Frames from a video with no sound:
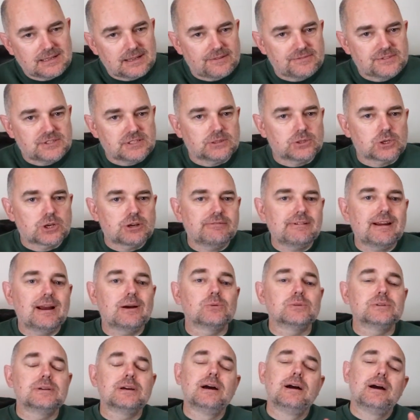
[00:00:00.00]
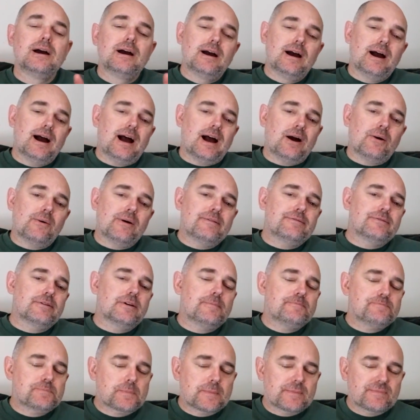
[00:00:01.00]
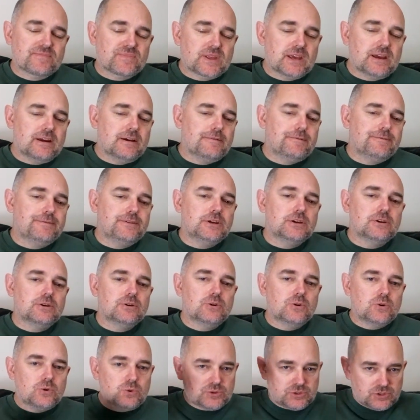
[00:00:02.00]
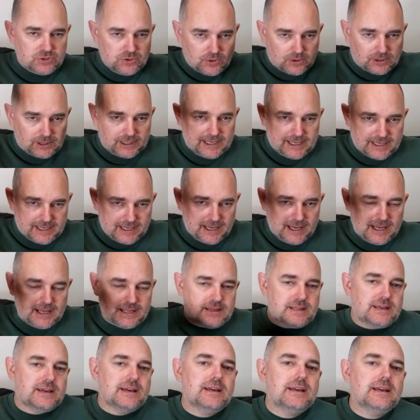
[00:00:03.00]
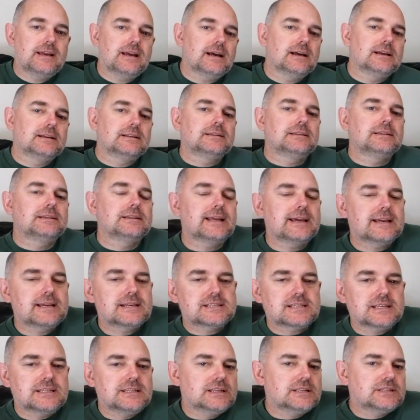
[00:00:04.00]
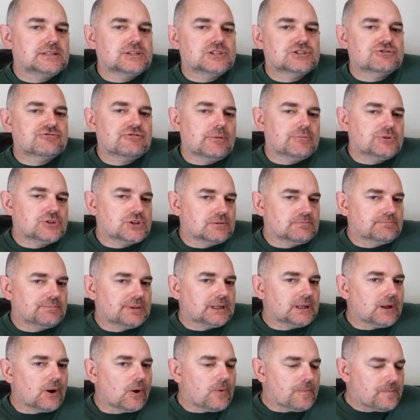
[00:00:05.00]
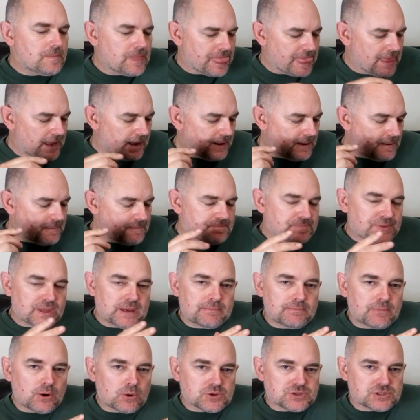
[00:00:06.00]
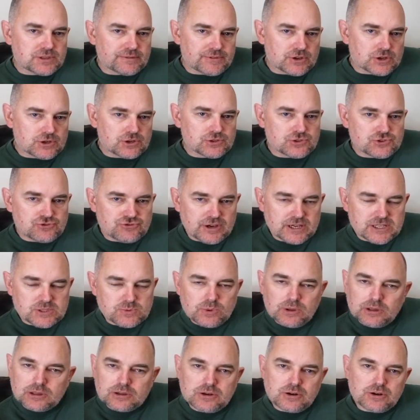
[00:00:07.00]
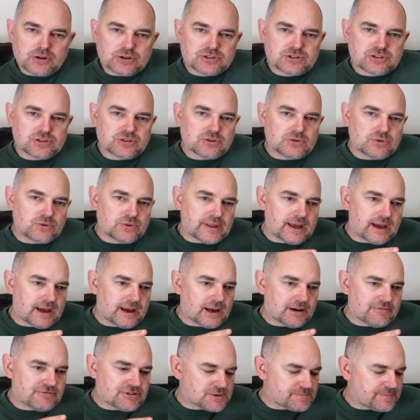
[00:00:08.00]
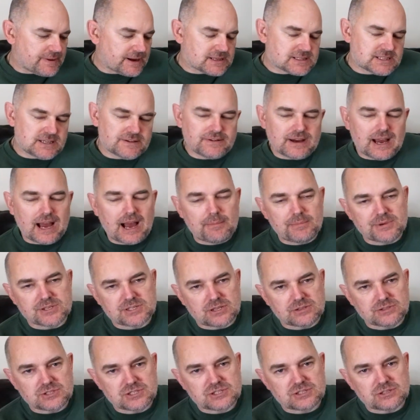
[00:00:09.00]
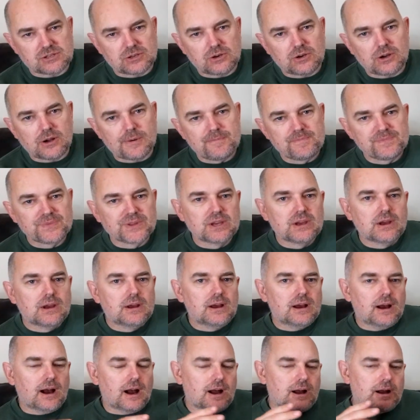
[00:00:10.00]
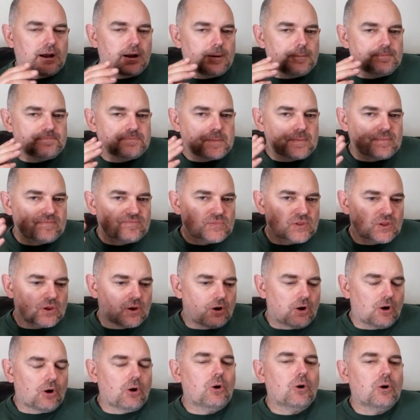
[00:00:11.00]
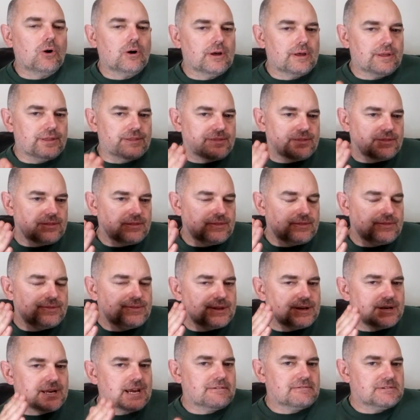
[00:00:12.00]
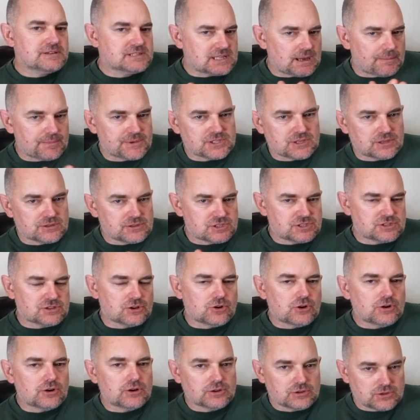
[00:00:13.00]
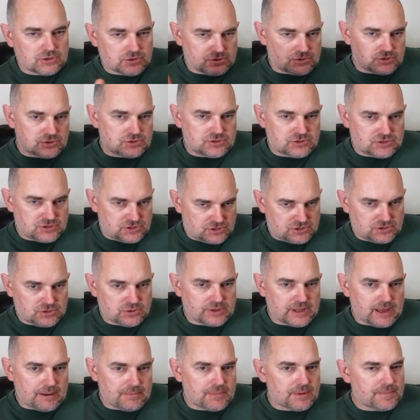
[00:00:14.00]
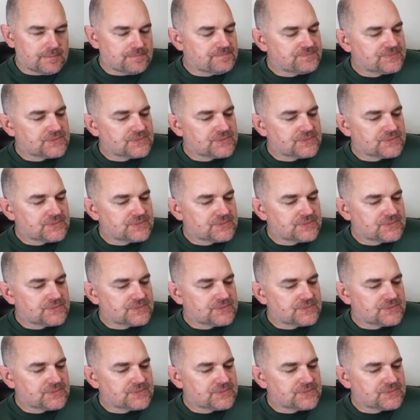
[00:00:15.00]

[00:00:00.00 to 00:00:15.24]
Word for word: Have to look around. However, if you do click in the links in the description below, most of the countries will go to their respective Amazon store uh, or the nearest Amazon store to them.